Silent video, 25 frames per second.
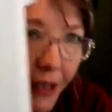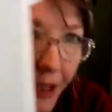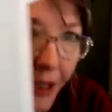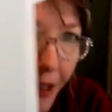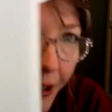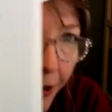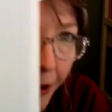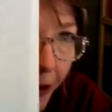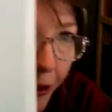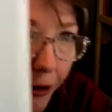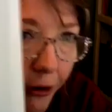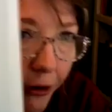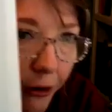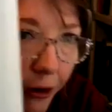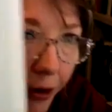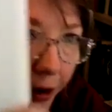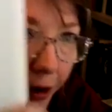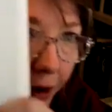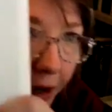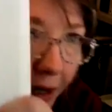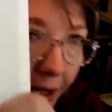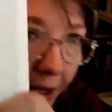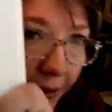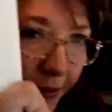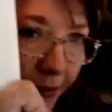here,
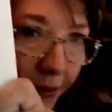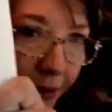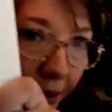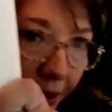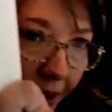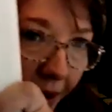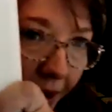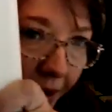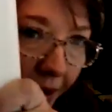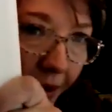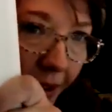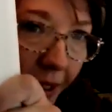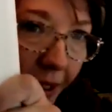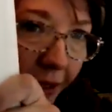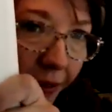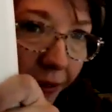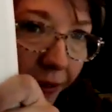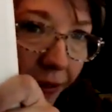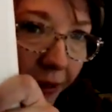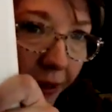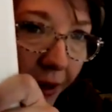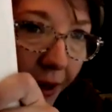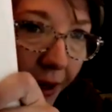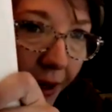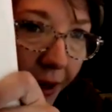he's got
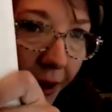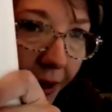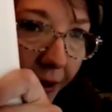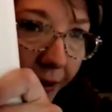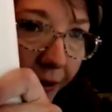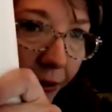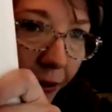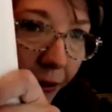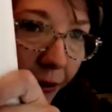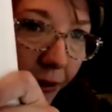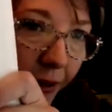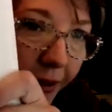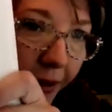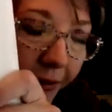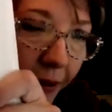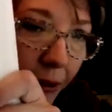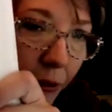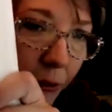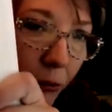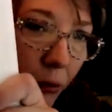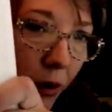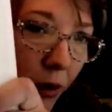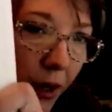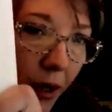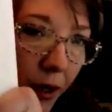each day. So
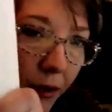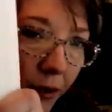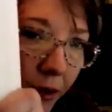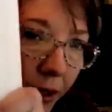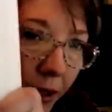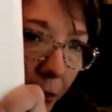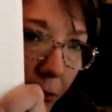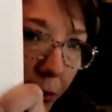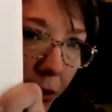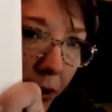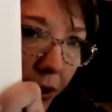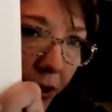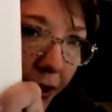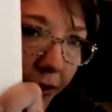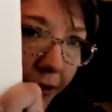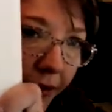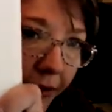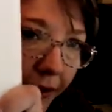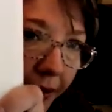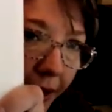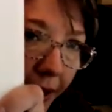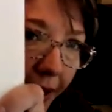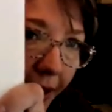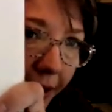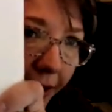lesson 1, he put
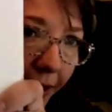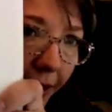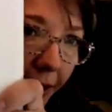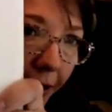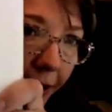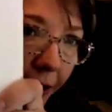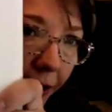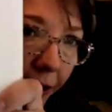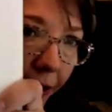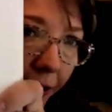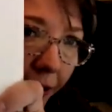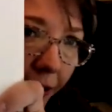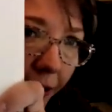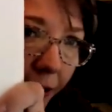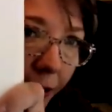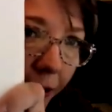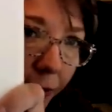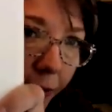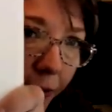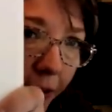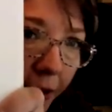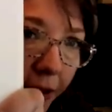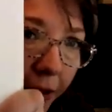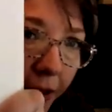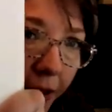his date here.
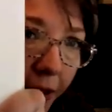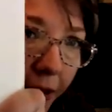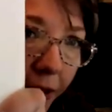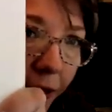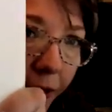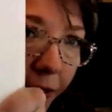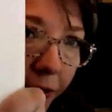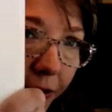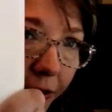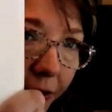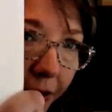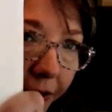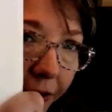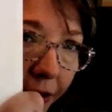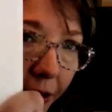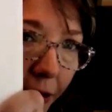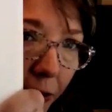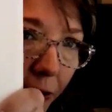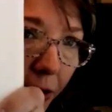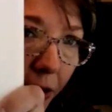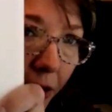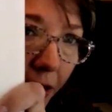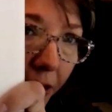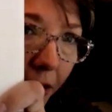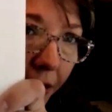When did he do his
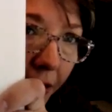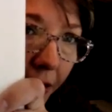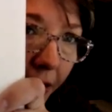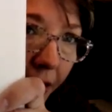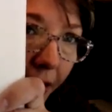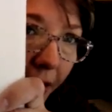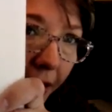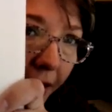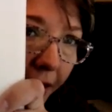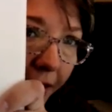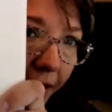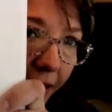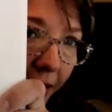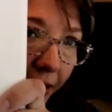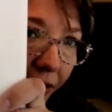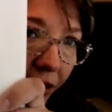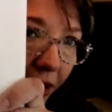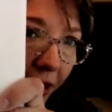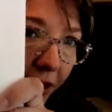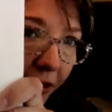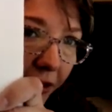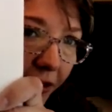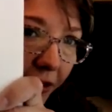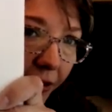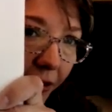lesson 1? Has he
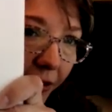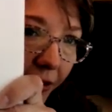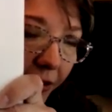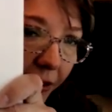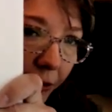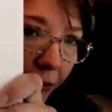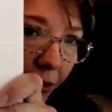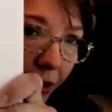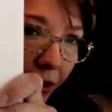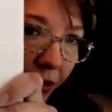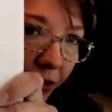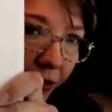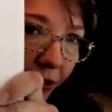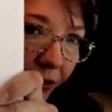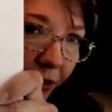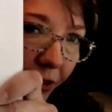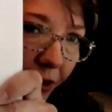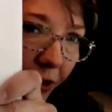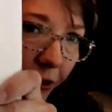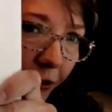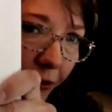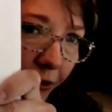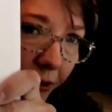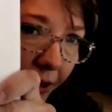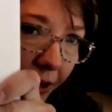checked did he watch his
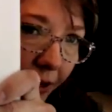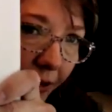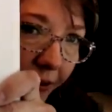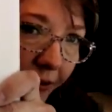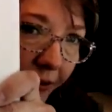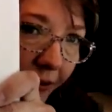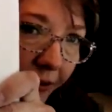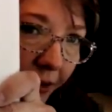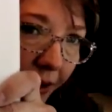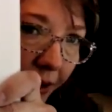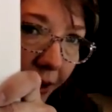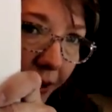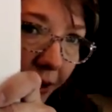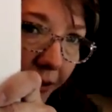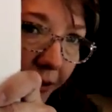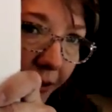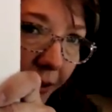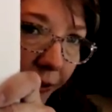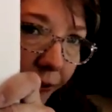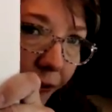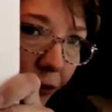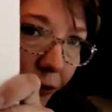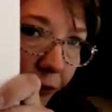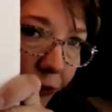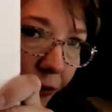video? Yes. Did
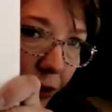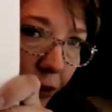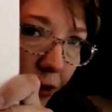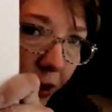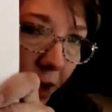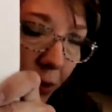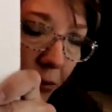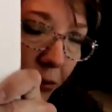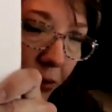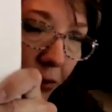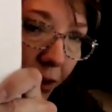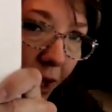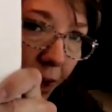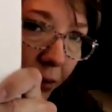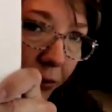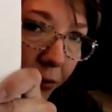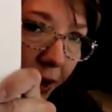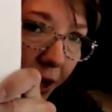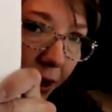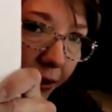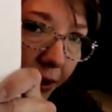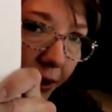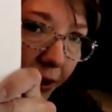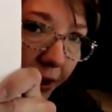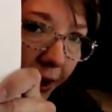he do vocabulary?
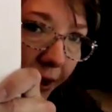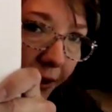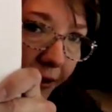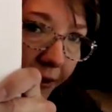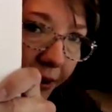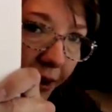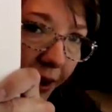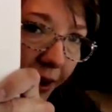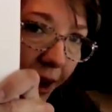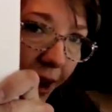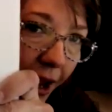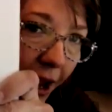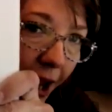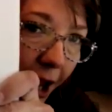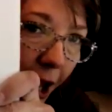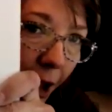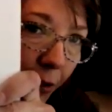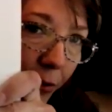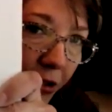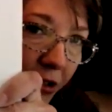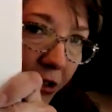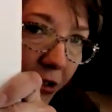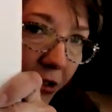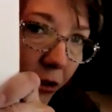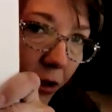Now he has.
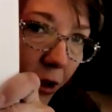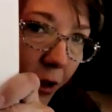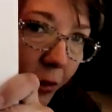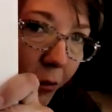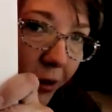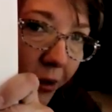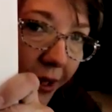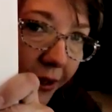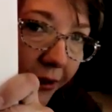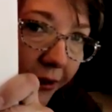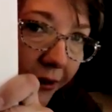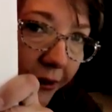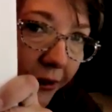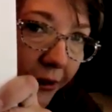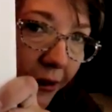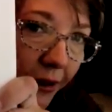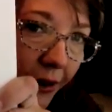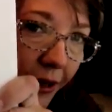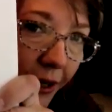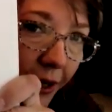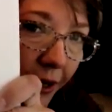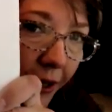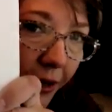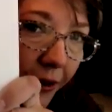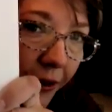How much of the homework has he
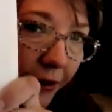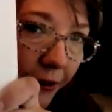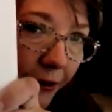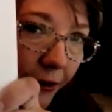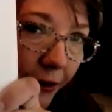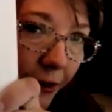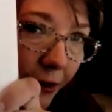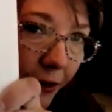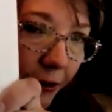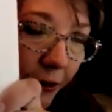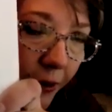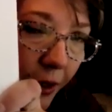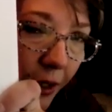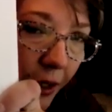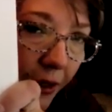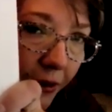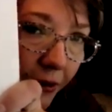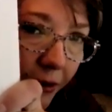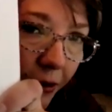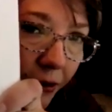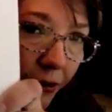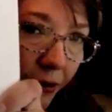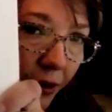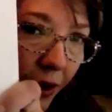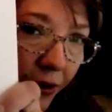done? And is there a
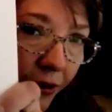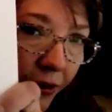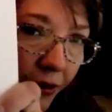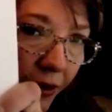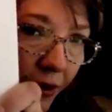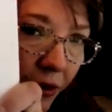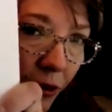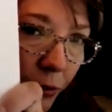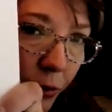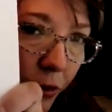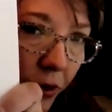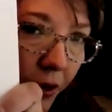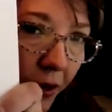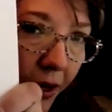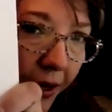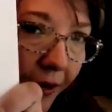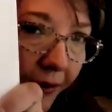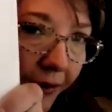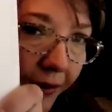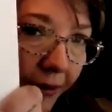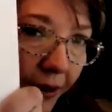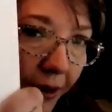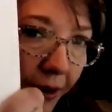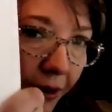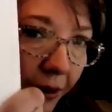quiz? There's not, so I just put an
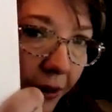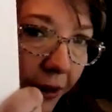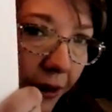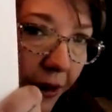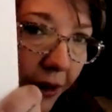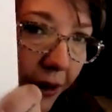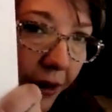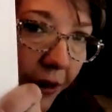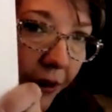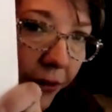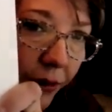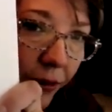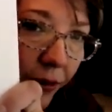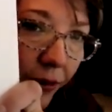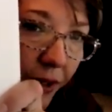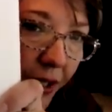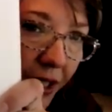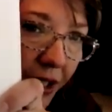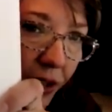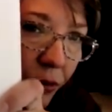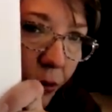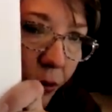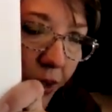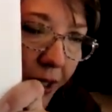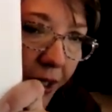X there. So
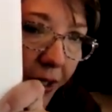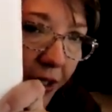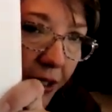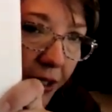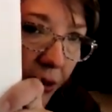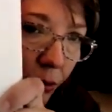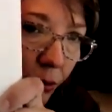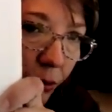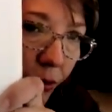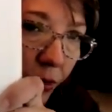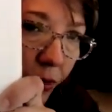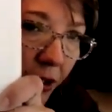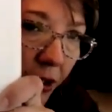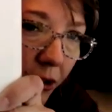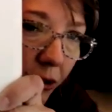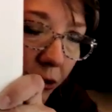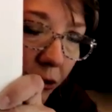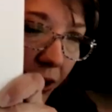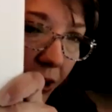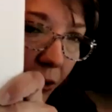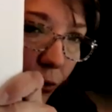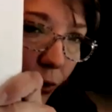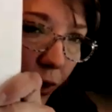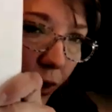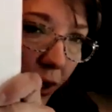each week, this is a really
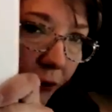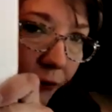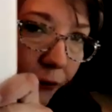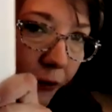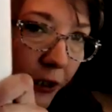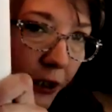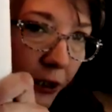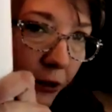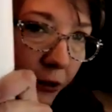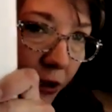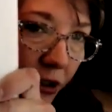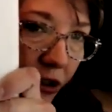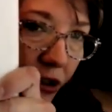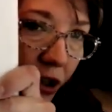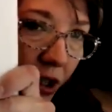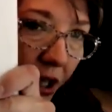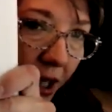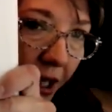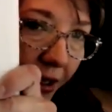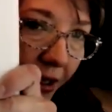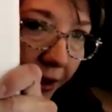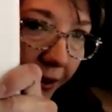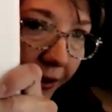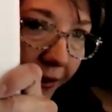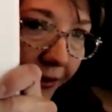great way for you to
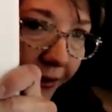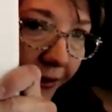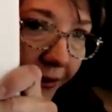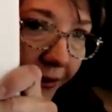check and